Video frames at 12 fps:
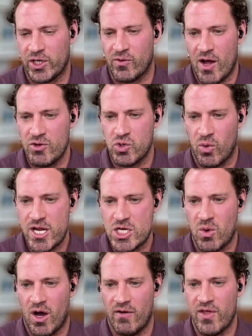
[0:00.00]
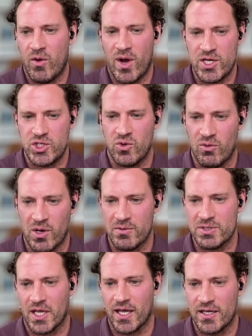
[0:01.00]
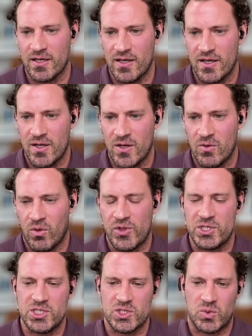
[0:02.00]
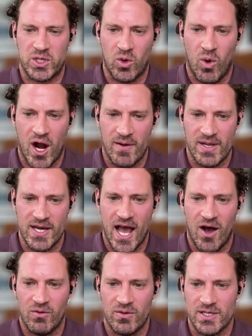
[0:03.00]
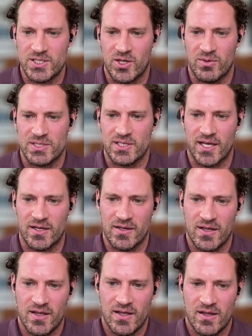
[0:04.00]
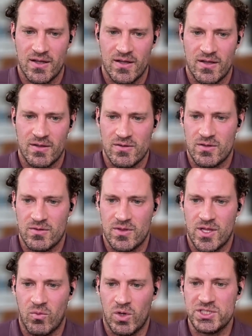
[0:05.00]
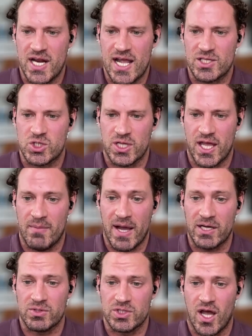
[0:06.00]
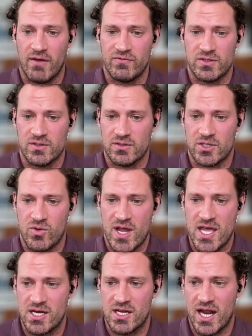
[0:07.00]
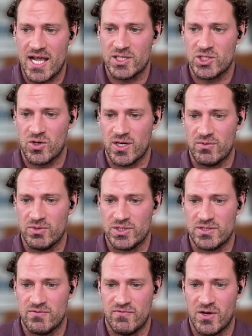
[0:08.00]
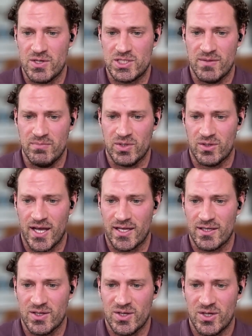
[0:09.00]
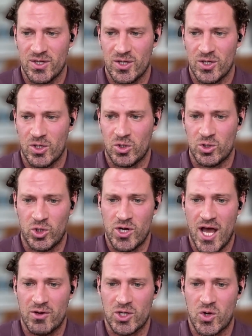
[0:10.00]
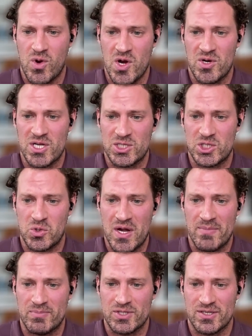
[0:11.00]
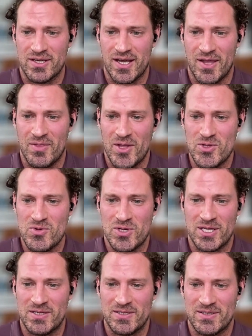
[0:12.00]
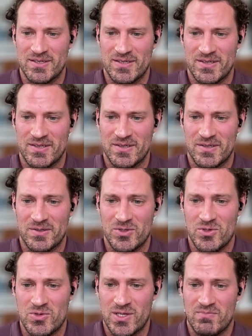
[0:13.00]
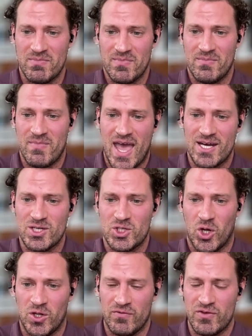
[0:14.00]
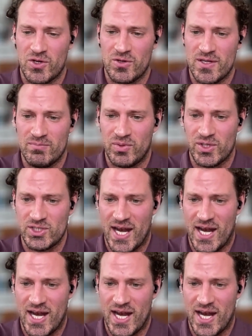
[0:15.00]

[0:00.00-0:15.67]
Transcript: around 2012, they went to it where it was like, well, this is a requirement now. And so it's like, there was an answer to that. Microsoft created an answer and it was very simple. Like, learn how to query and script, and then you can manage all of your implicit